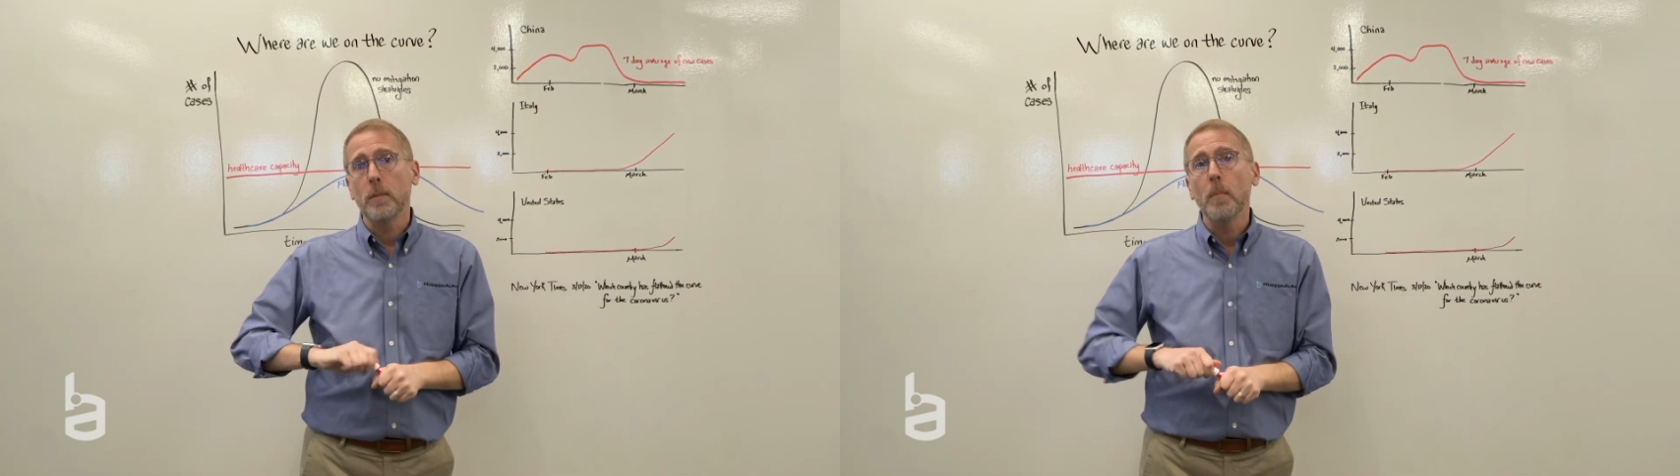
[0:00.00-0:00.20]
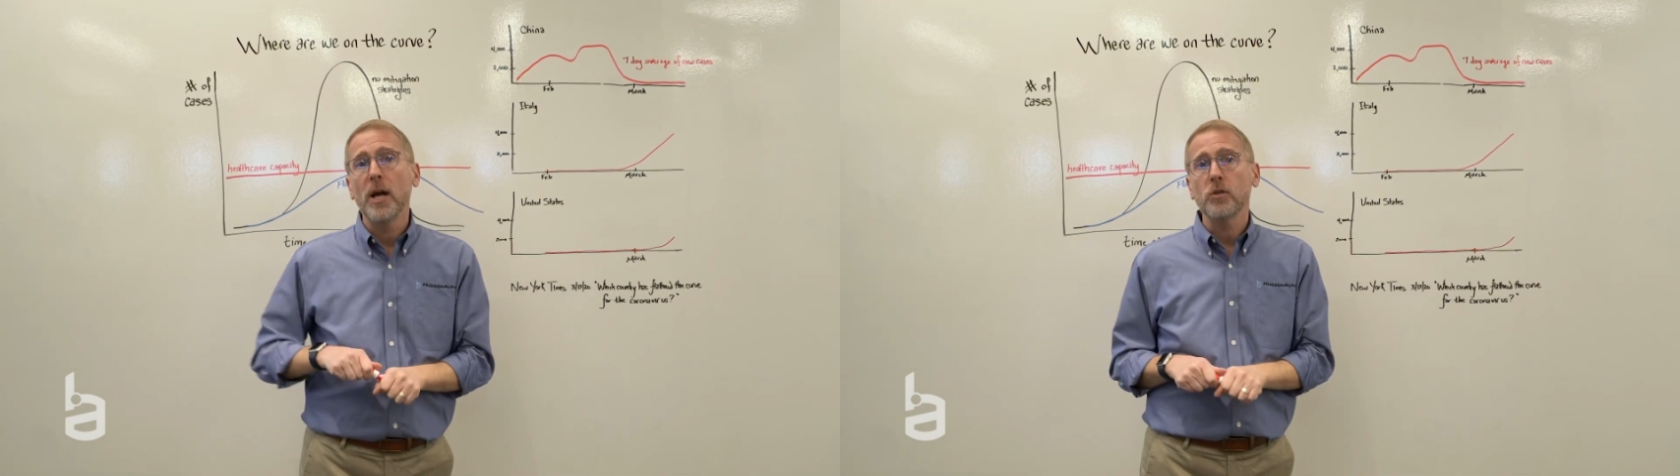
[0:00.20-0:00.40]

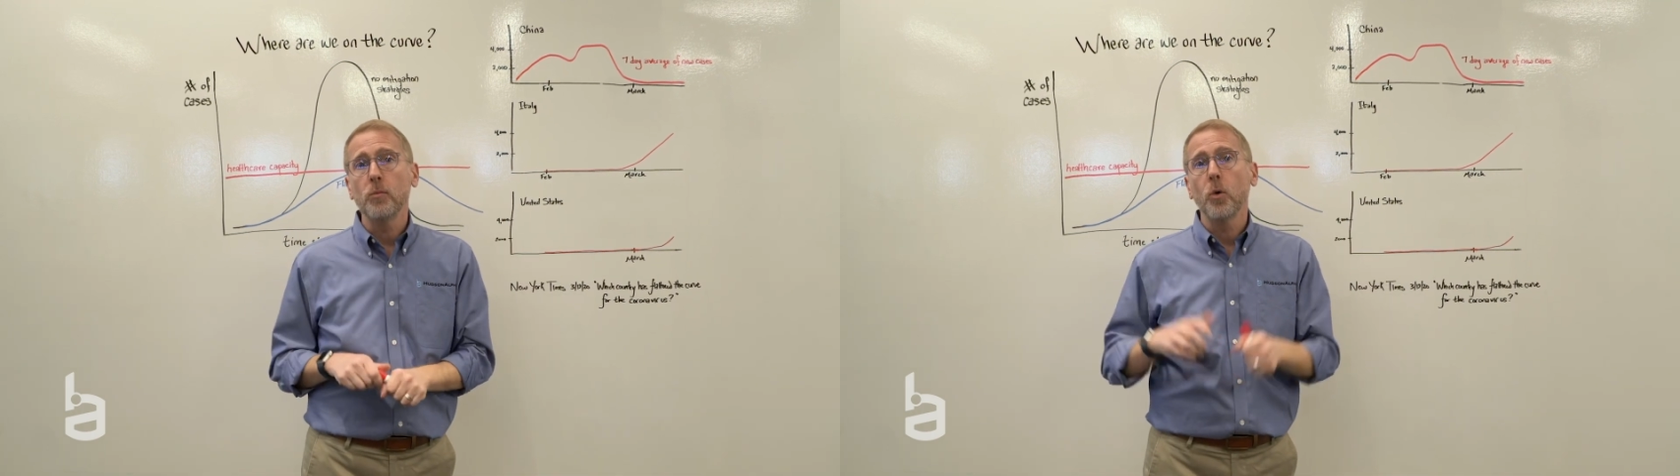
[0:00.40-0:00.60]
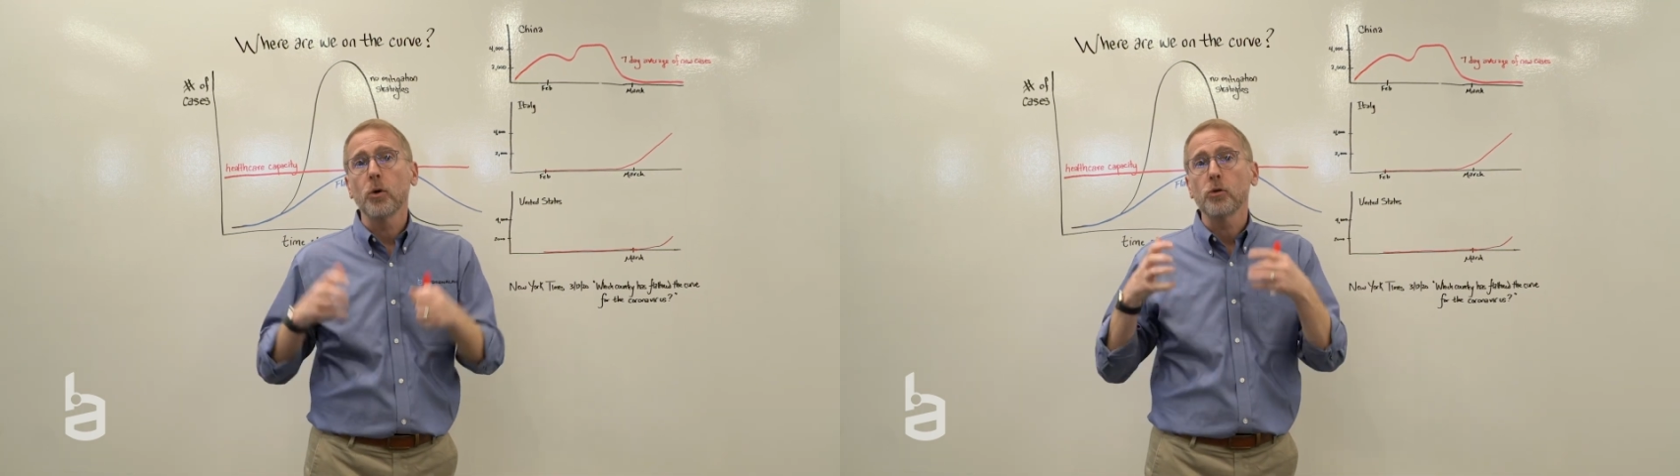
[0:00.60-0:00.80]
the much
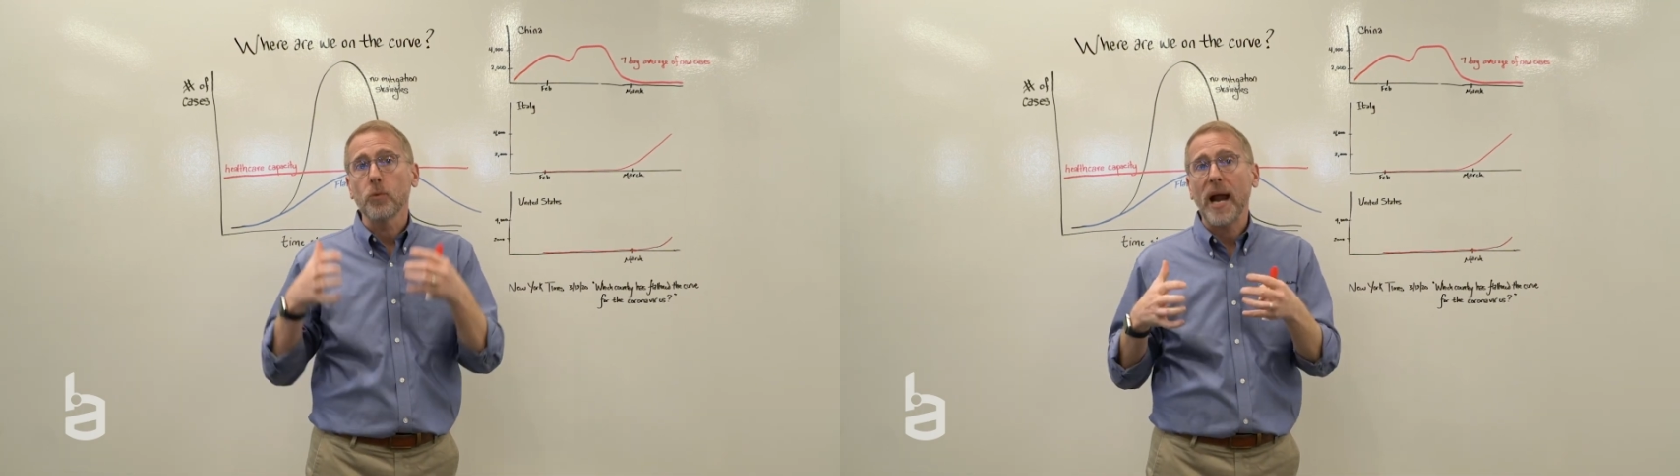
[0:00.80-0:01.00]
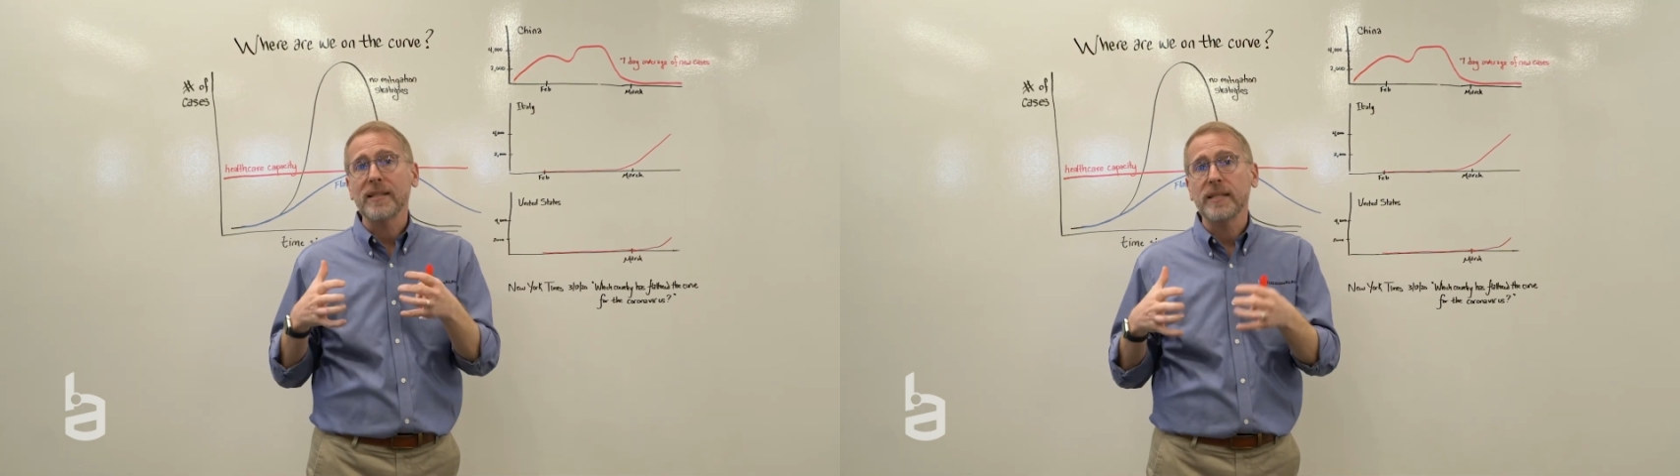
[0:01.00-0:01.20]
more
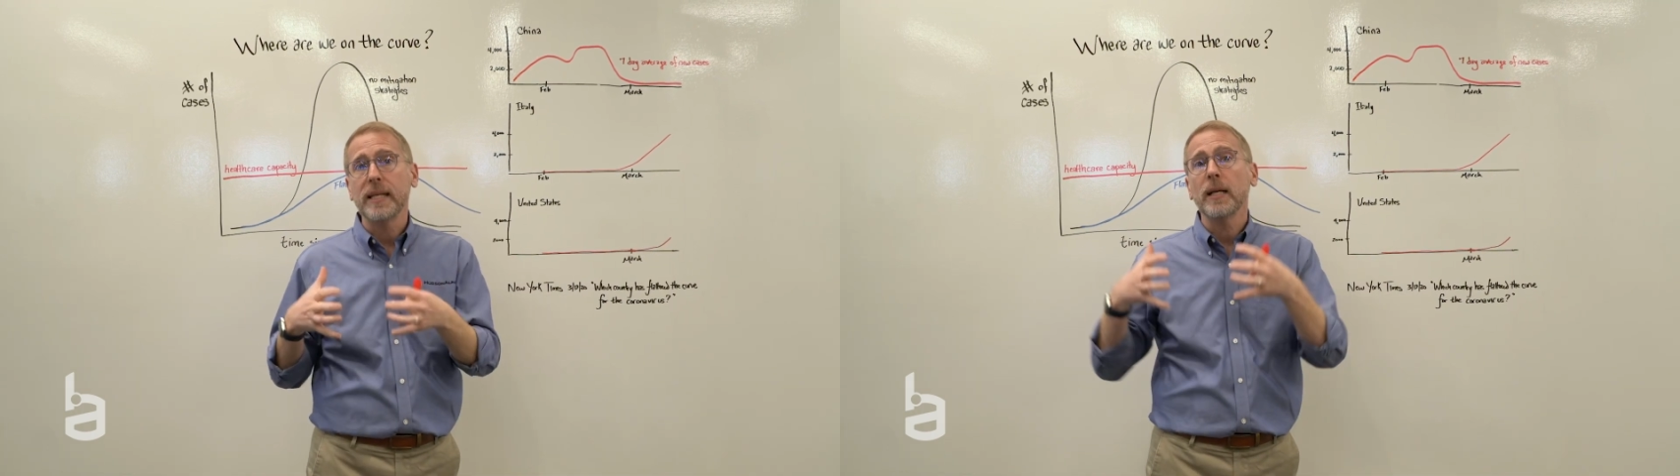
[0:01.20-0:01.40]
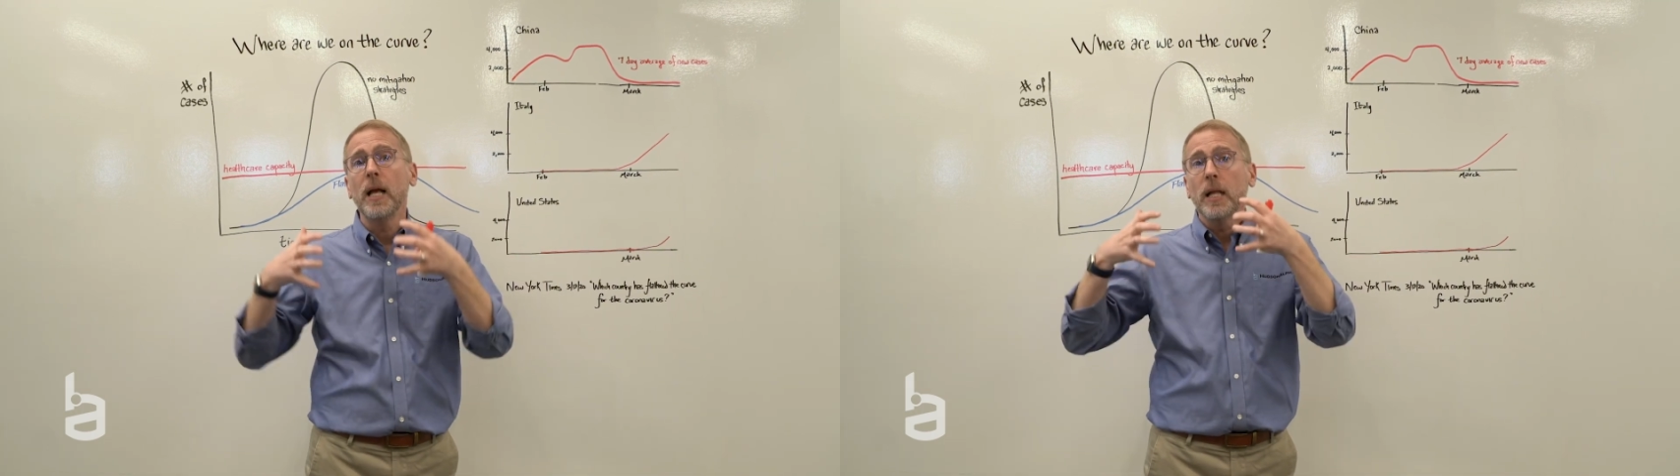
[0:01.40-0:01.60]

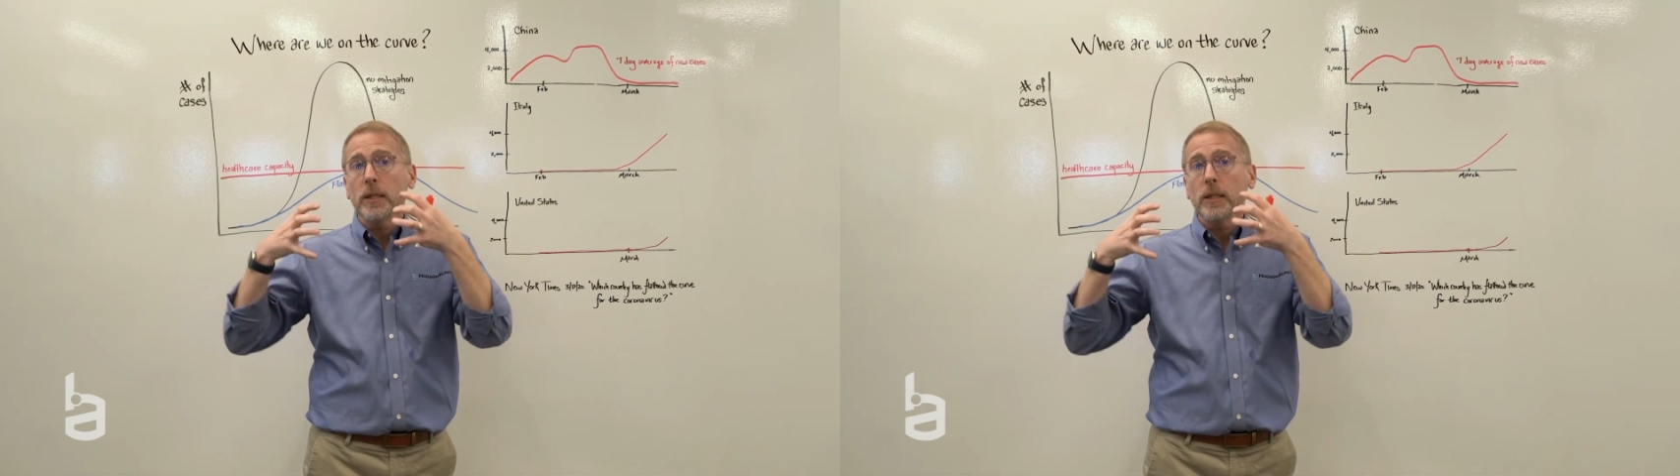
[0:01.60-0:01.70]
drastic